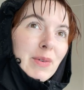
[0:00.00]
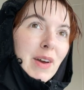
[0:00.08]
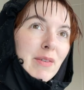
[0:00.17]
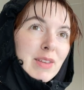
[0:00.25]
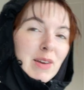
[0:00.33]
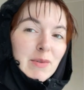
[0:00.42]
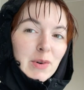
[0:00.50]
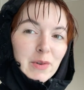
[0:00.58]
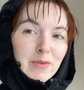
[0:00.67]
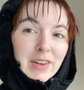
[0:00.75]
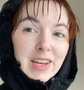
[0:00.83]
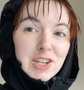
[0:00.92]
Every time we go
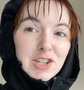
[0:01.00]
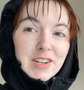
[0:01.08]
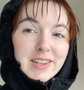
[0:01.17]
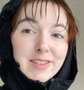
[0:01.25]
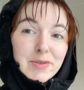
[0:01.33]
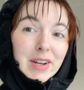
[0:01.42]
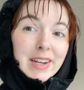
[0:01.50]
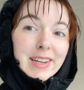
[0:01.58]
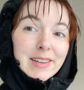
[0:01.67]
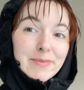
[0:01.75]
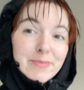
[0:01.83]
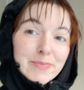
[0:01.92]
on vacation, it's
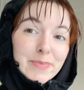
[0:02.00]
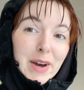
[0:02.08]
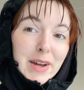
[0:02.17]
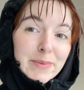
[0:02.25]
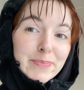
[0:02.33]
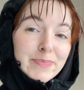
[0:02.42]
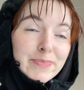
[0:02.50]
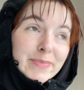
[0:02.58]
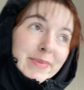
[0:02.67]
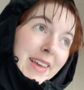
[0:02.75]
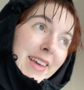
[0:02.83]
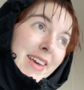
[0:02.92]
raining, but
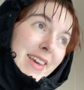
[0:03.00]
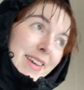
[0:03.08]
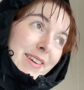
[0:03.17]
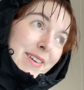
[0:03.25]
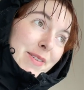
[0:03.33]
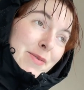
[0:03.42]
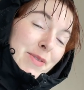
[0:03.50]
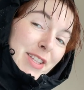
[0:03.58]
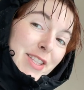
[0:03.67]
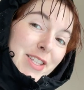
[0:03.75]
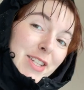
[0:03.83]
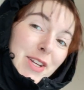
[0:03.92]

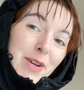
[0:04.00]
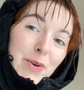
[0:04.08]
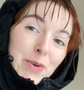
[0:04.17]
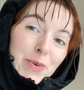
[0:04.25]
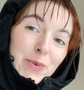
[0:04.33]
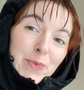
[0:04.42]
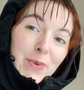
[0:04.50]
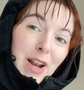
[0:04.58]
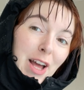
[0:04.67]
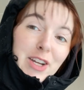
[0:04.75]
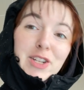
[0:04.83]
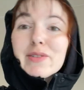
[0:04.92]
what to do?
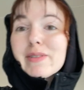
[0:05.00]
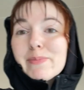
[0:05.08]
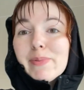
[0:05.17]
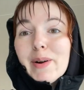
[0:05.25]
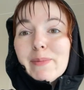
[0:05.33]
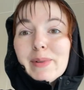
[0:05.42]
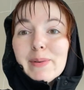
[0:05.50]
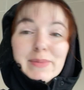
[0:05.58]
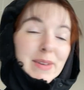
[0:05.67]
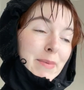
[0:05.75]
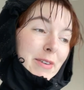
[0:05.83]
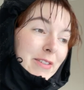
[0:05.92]
Luxury problems,
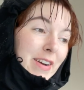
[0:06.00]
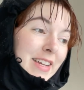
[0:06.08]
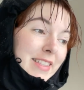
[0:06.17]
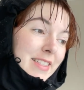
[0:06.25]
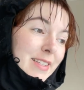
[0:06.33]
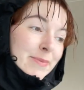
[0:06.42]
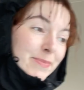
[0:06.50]
am I right?